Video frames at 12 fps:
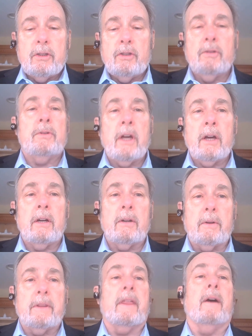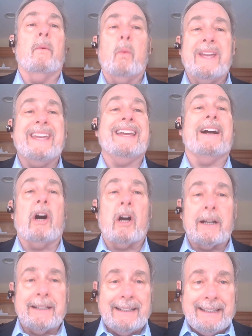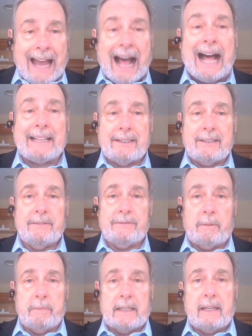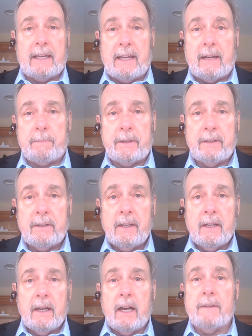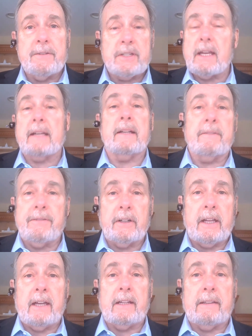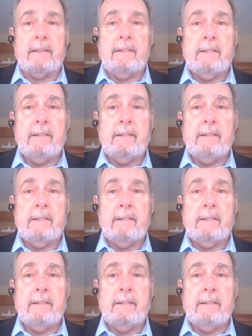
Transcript: you know that we are not from the camp of set it and forget it,